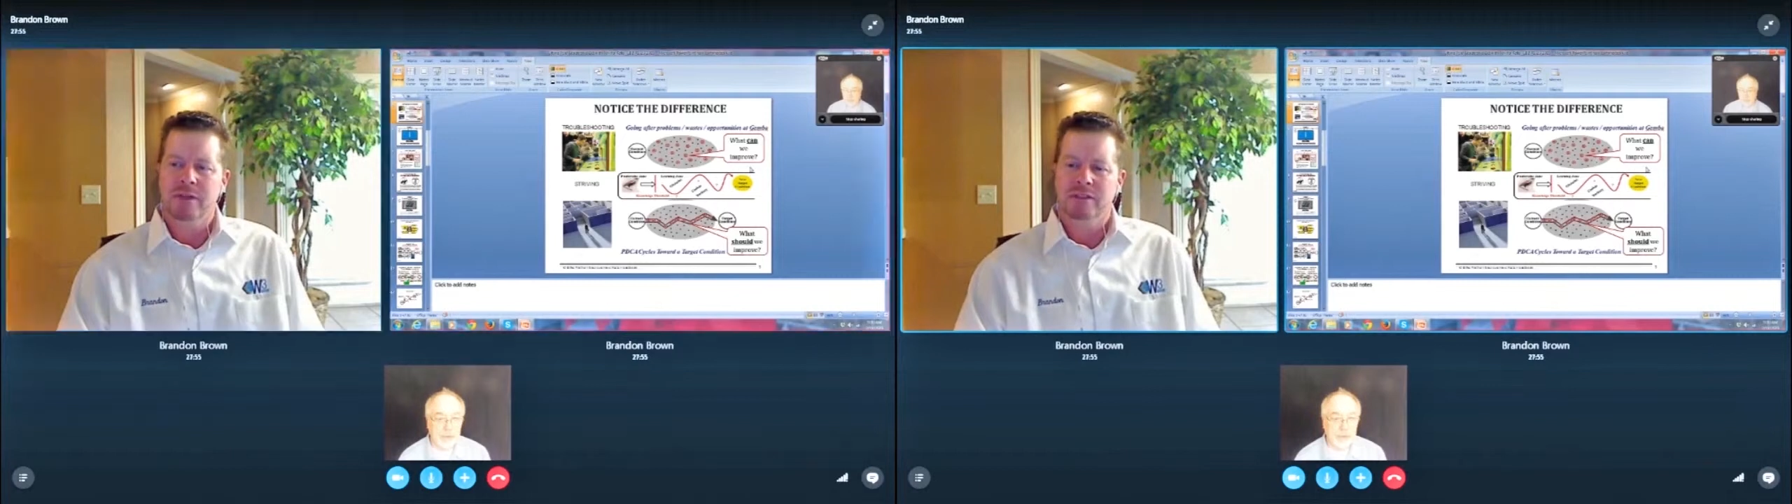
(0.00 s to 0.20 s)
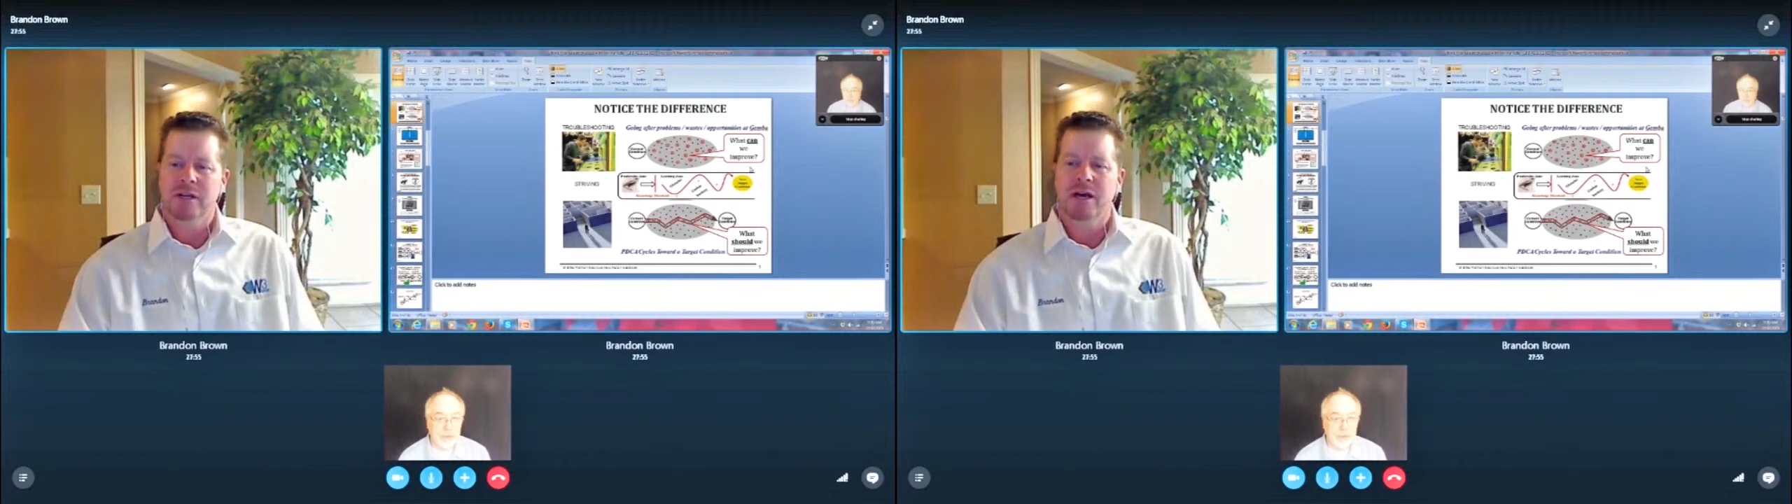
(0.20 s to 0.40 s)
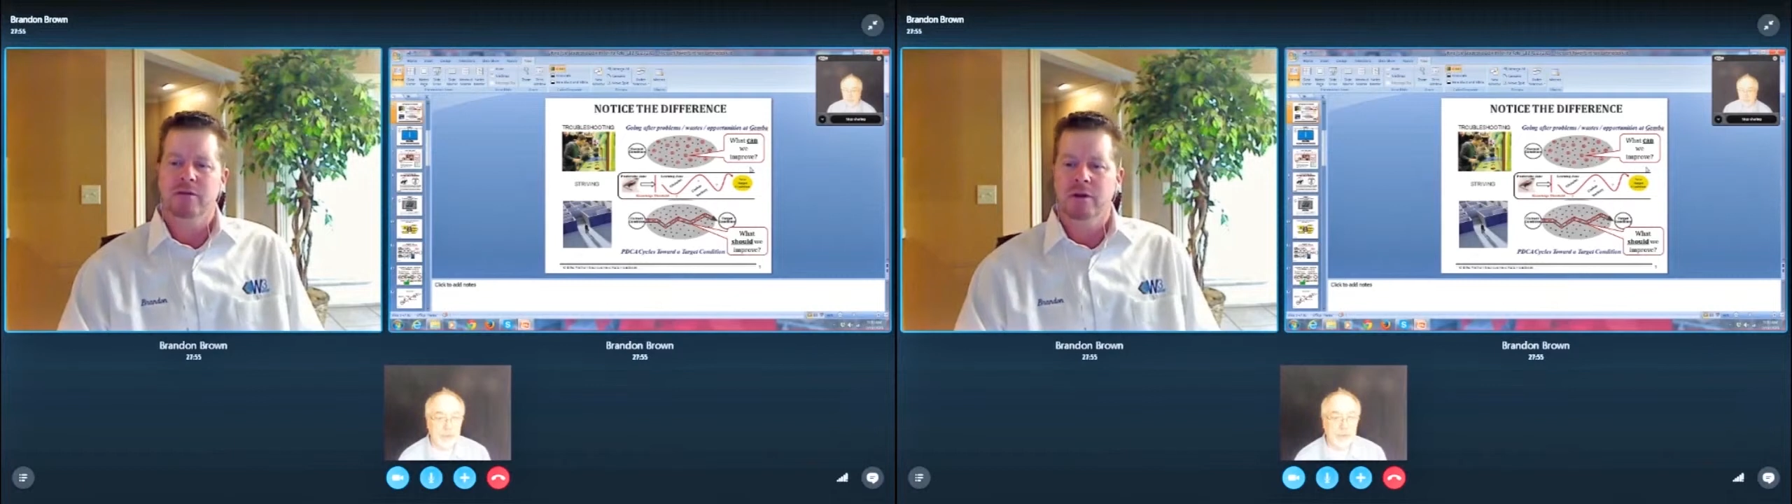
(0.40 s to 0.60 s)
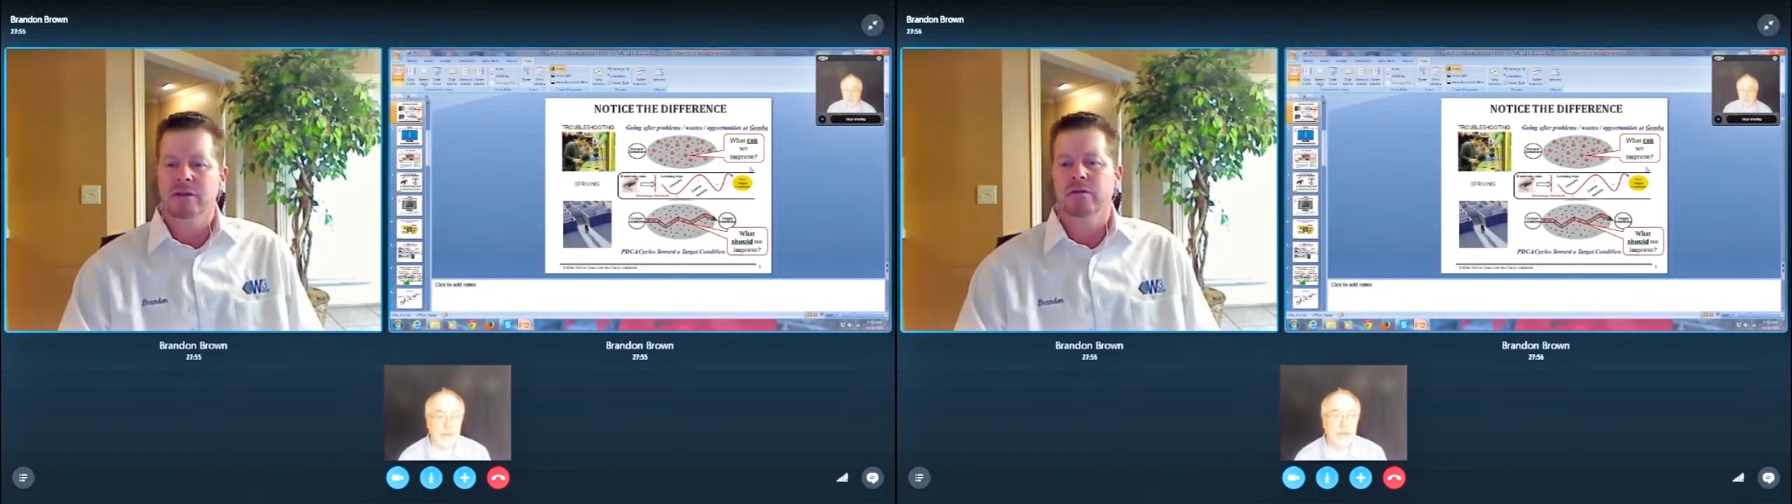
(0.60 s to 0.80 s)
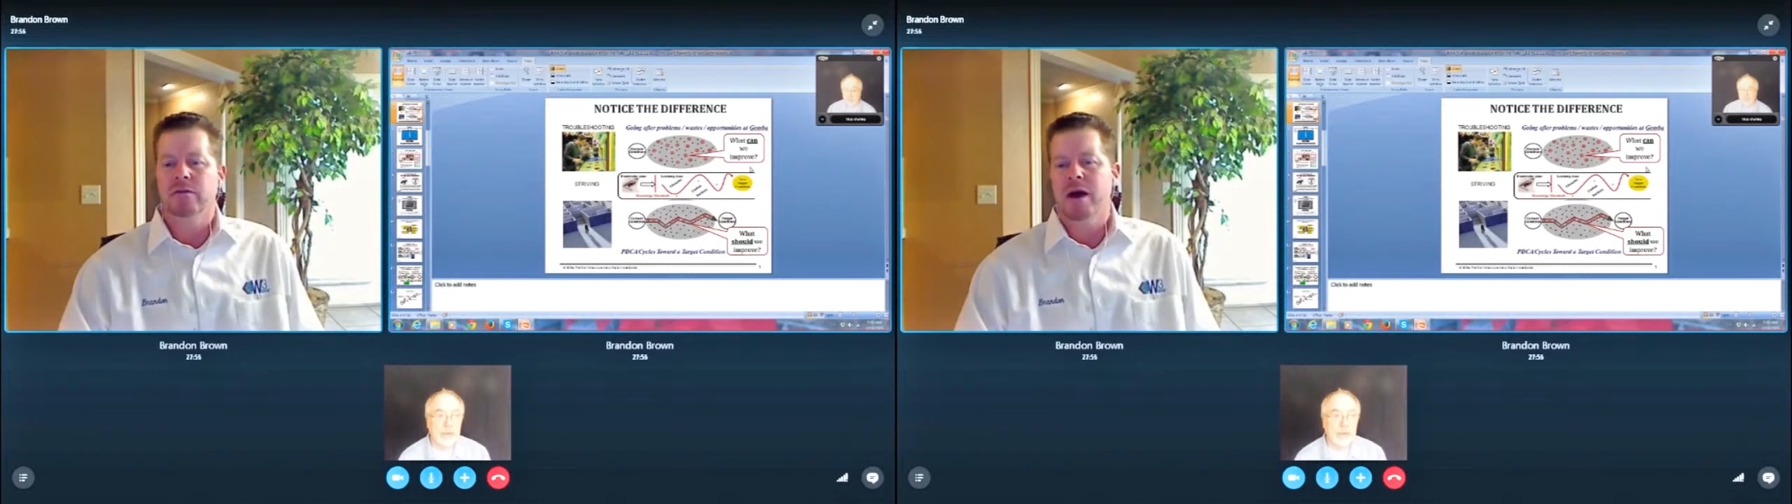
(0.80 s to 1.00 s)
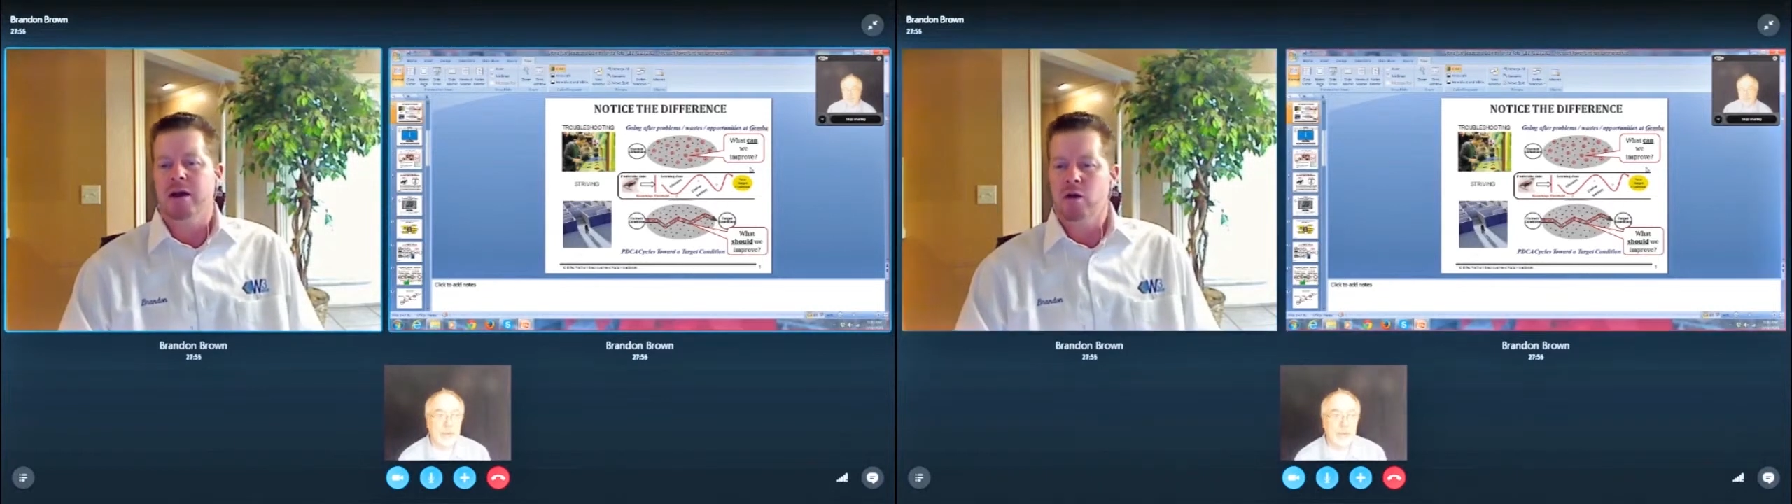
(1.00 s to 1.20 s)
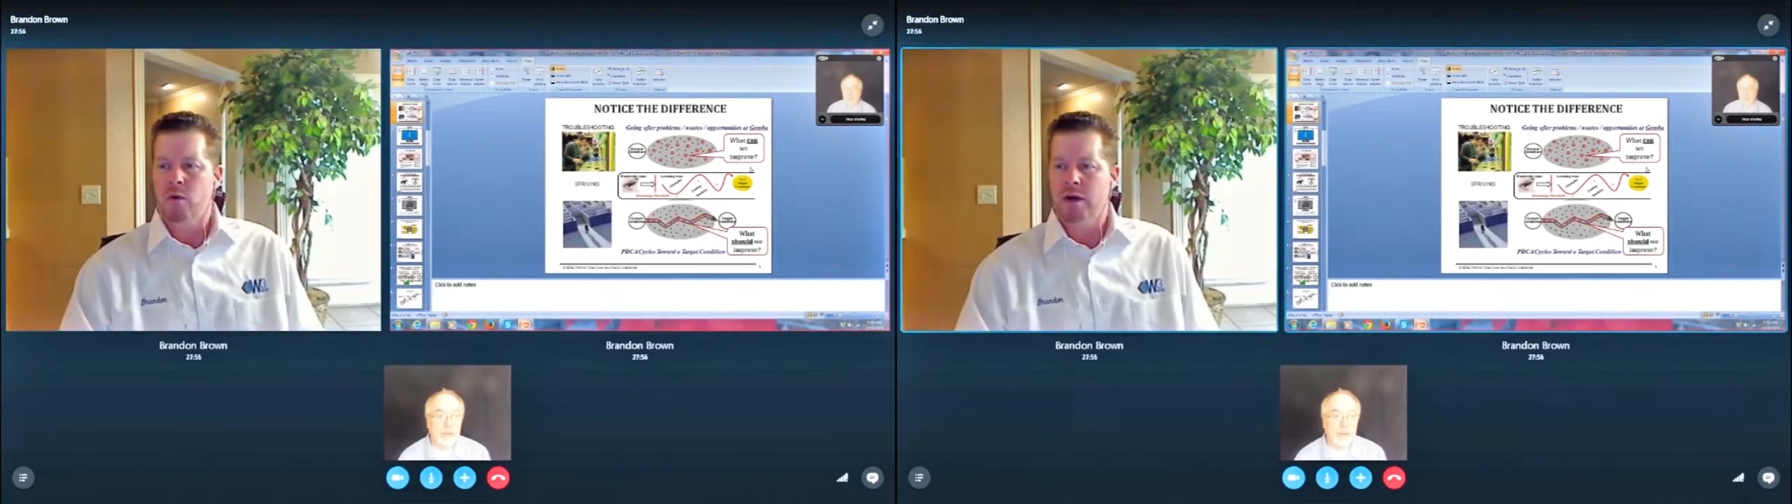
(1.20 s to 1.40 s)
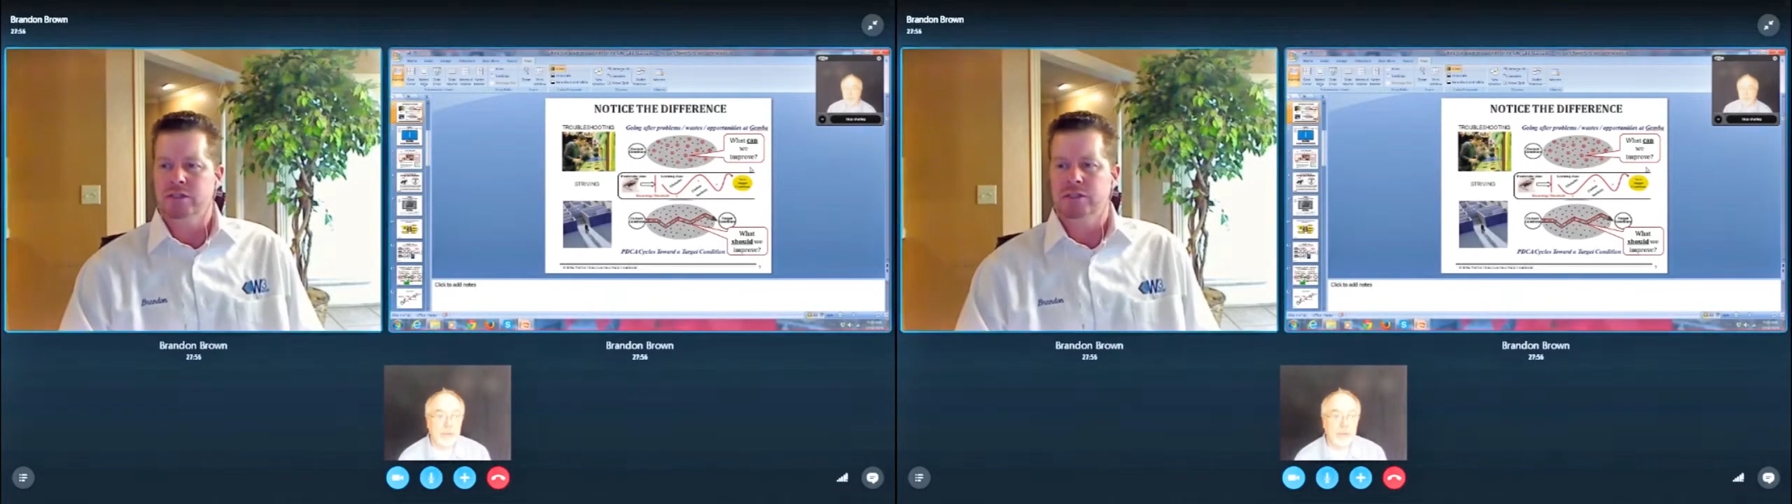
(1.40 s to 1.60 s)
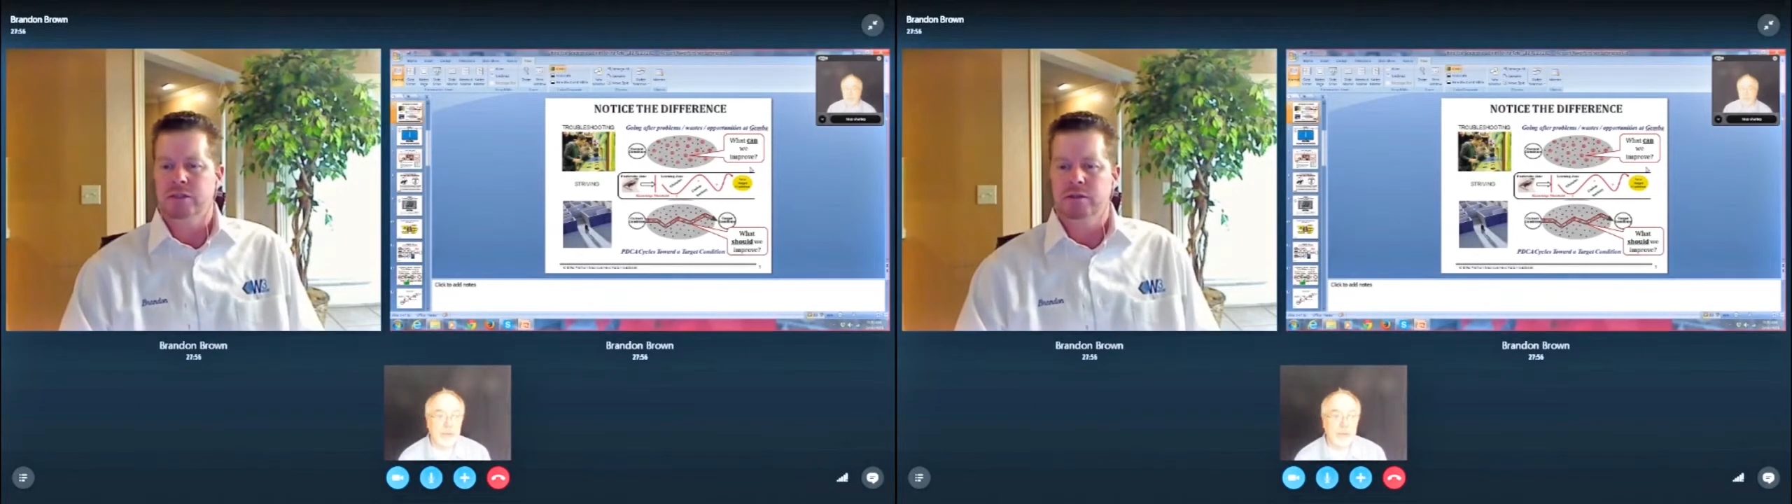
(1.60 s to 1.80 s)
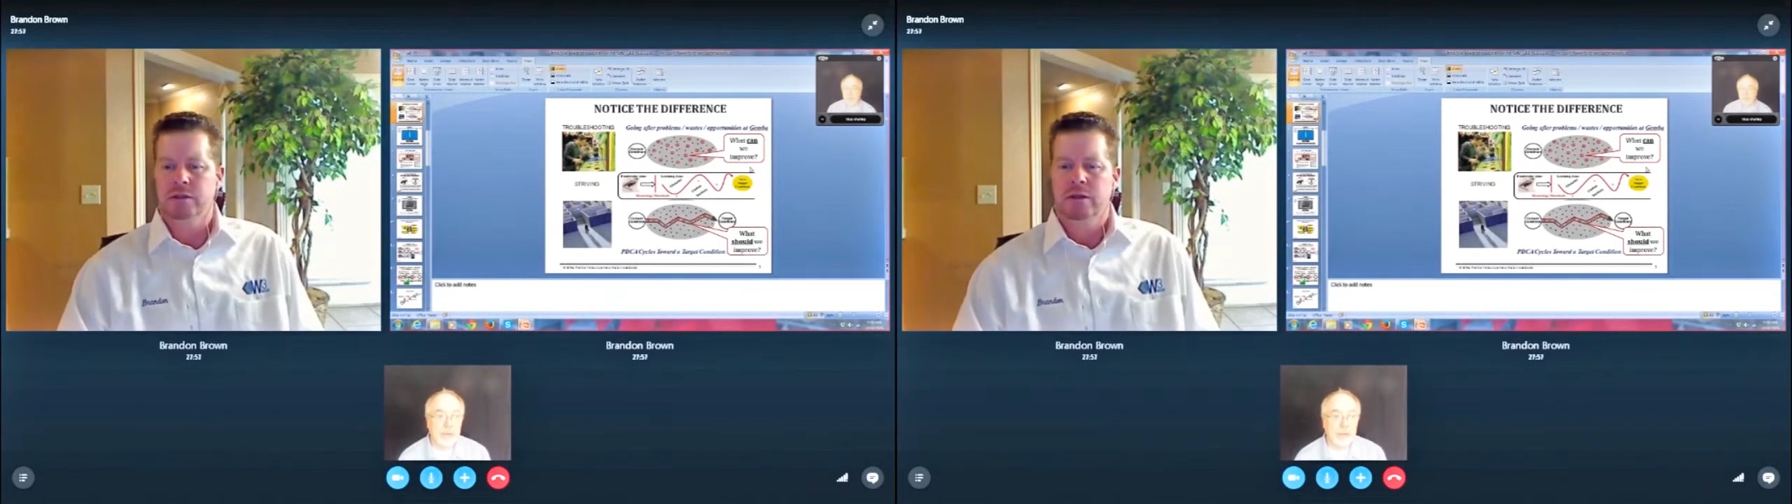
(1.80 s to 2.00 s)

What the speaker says: is not really the right question.